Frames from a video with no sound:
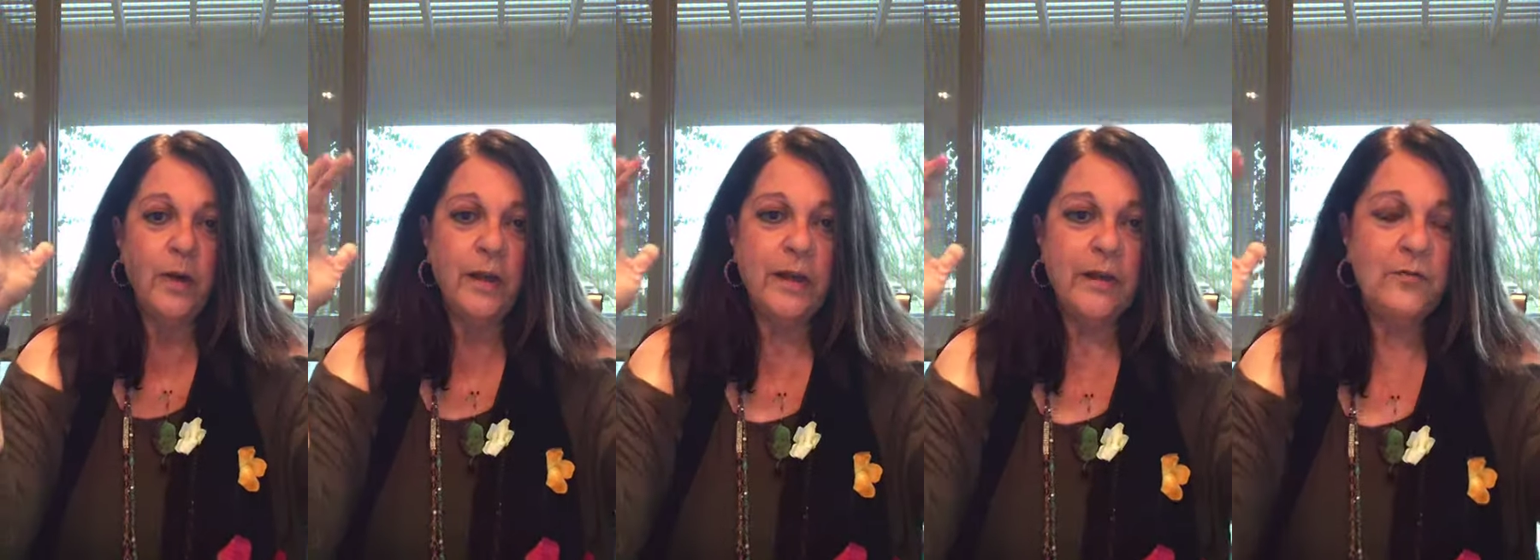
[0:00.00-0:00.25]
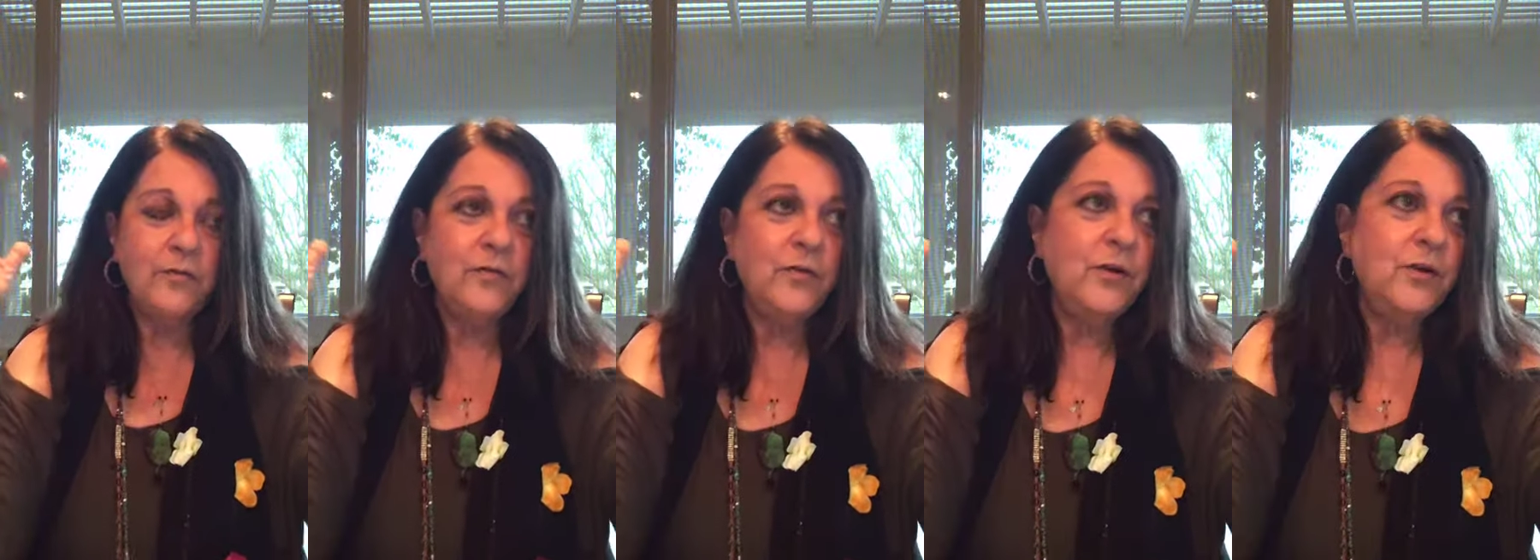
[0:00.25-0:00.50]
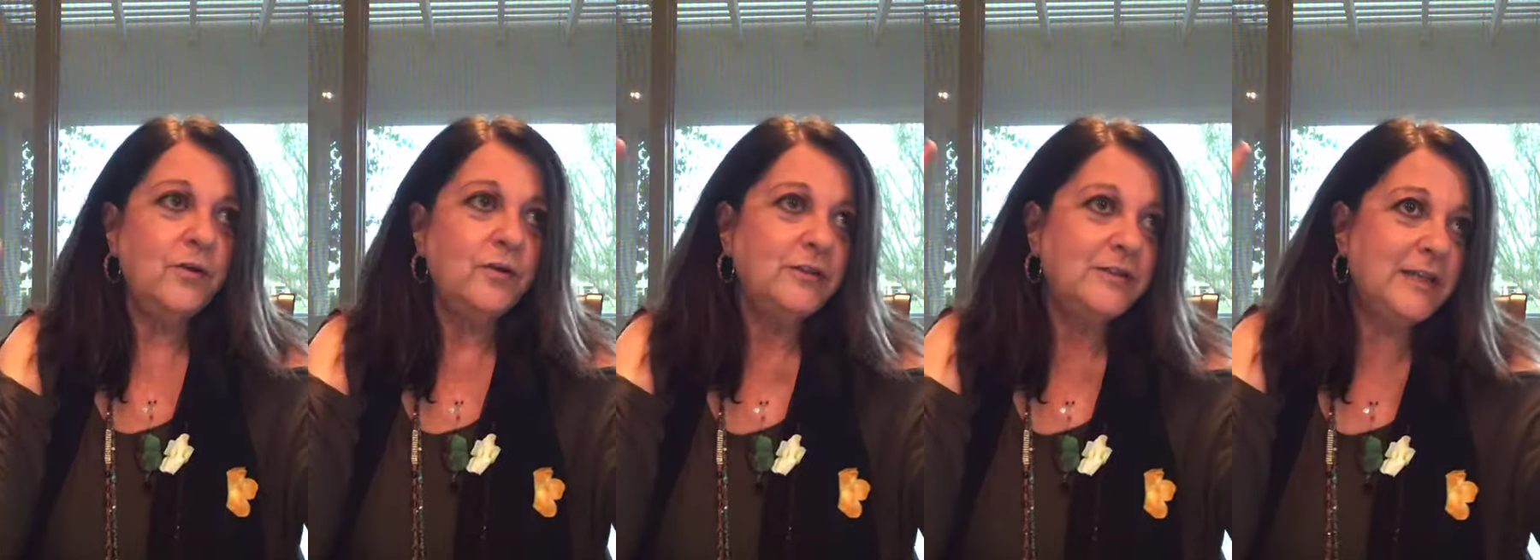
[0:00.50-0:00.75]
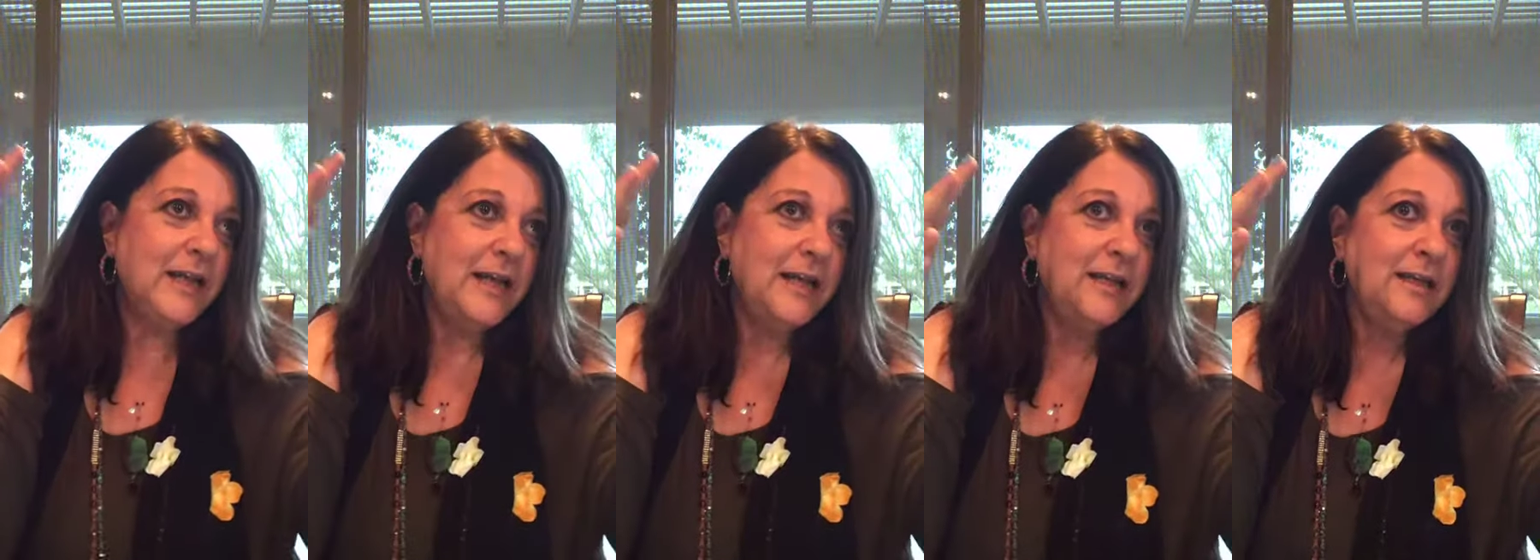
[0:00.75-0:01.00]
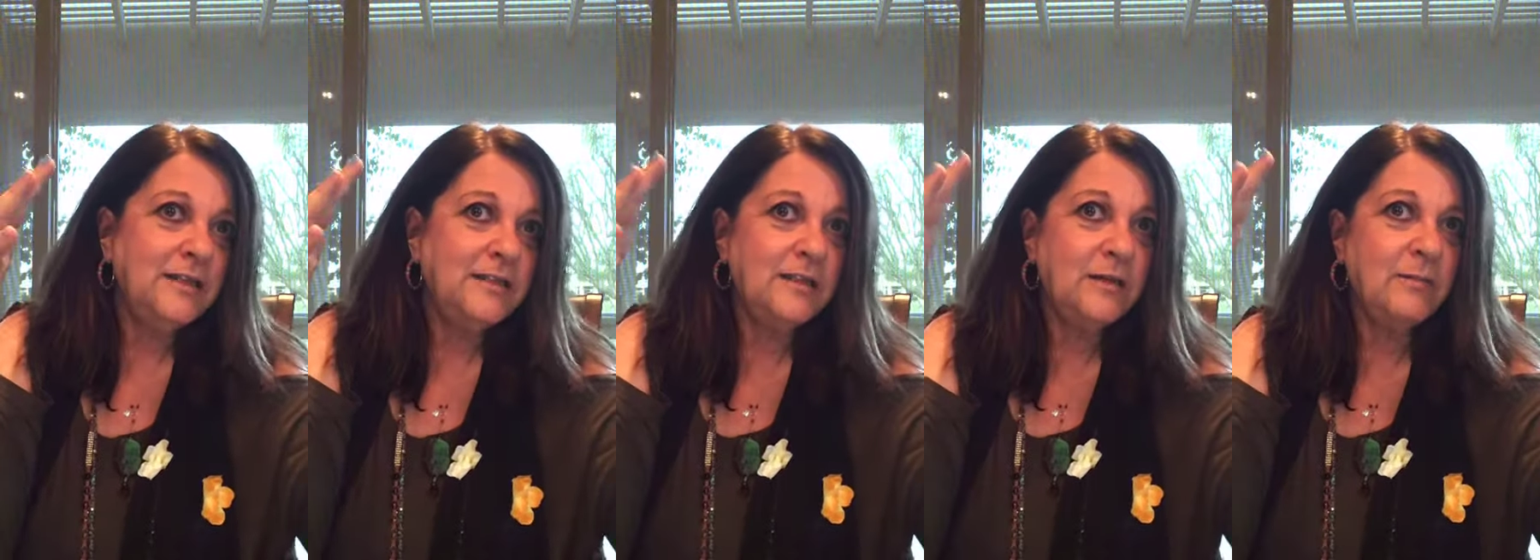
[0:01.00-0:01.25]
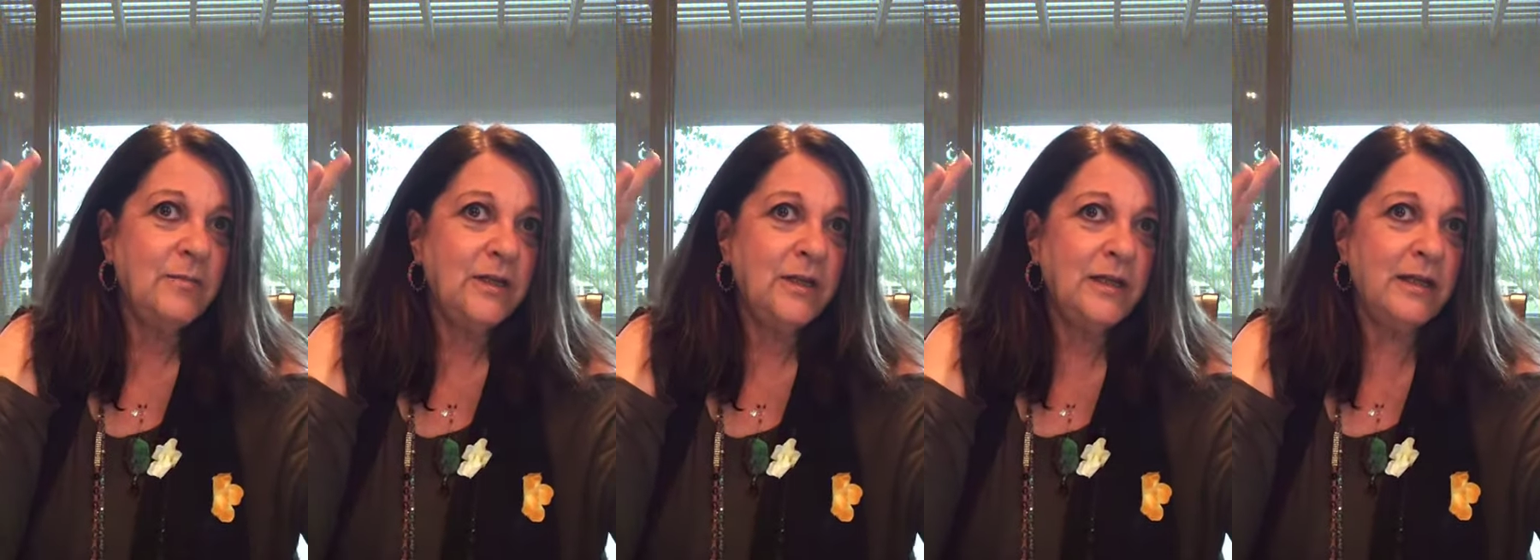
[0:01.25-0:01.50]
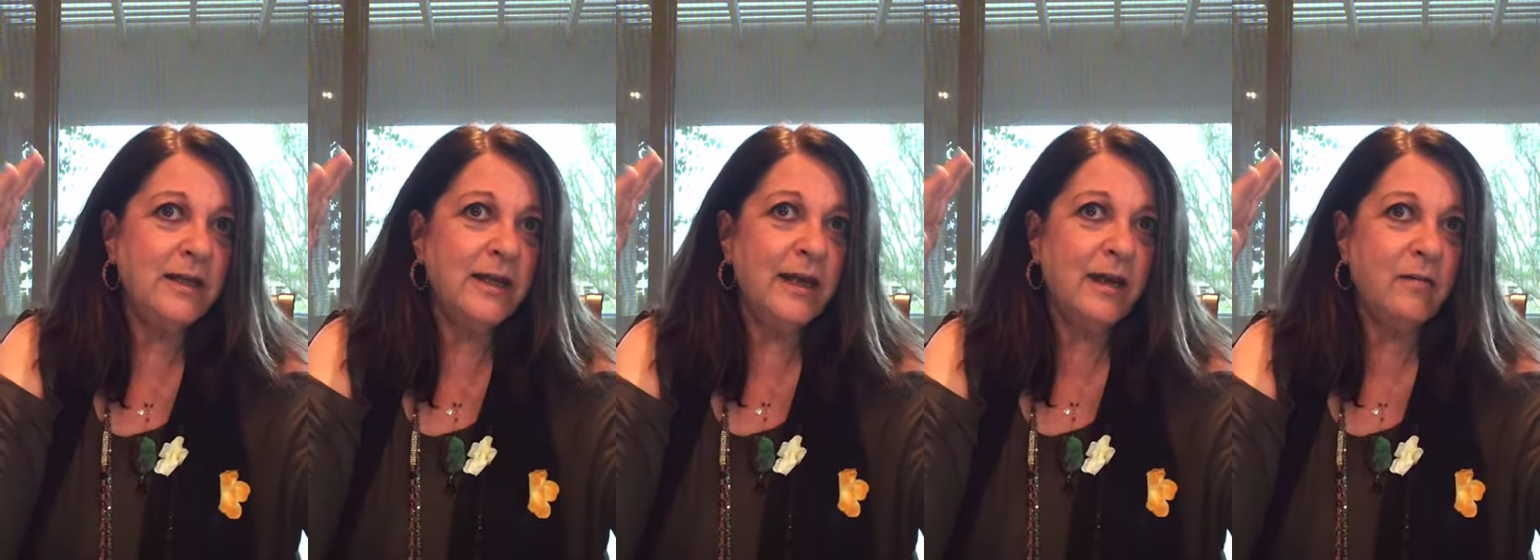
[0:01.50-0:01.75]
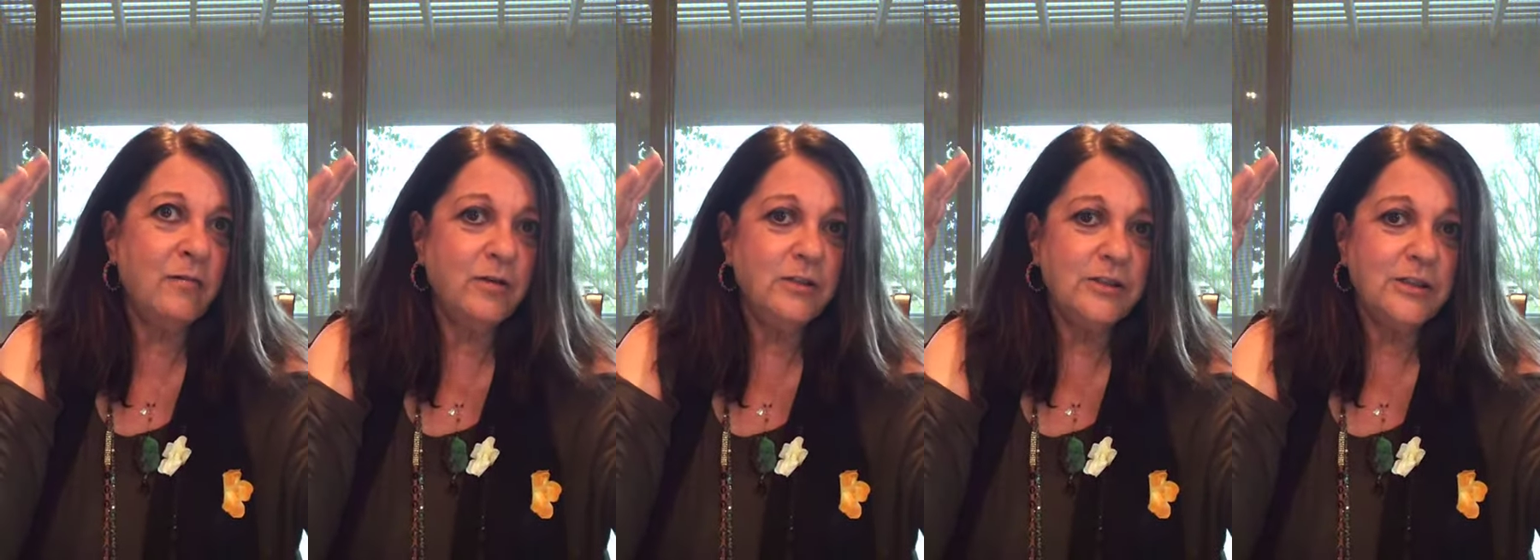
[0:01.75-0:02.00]
if you're dating somebody
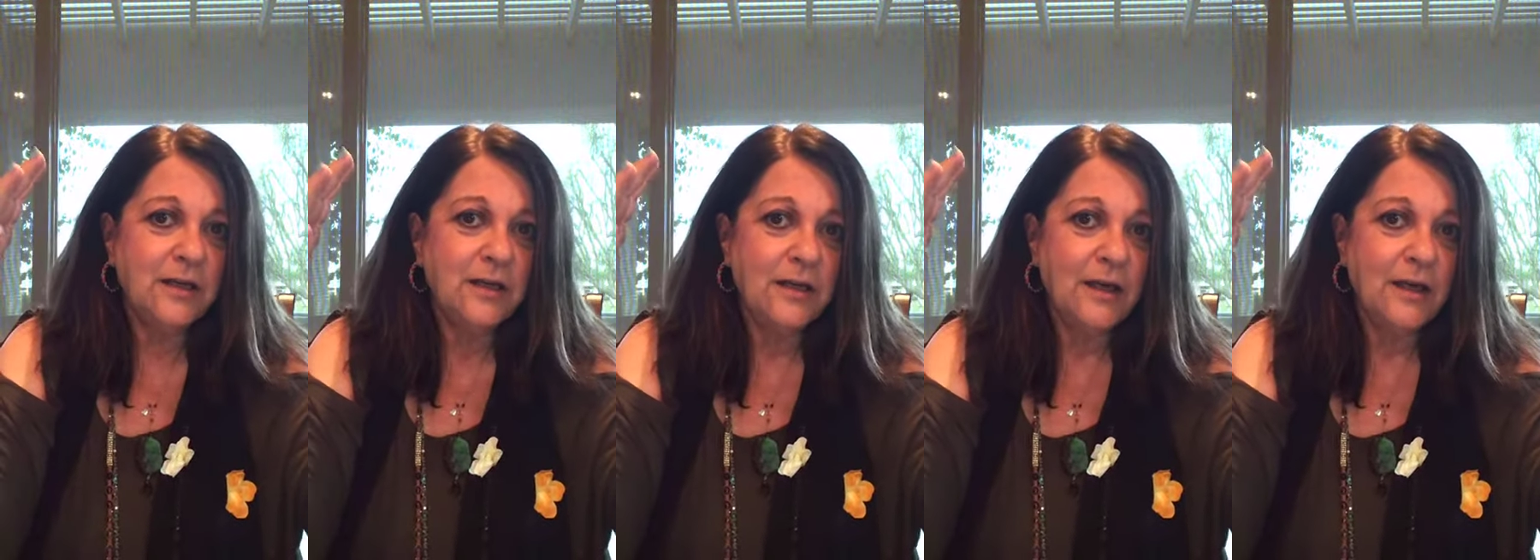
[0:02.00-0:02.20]
now, which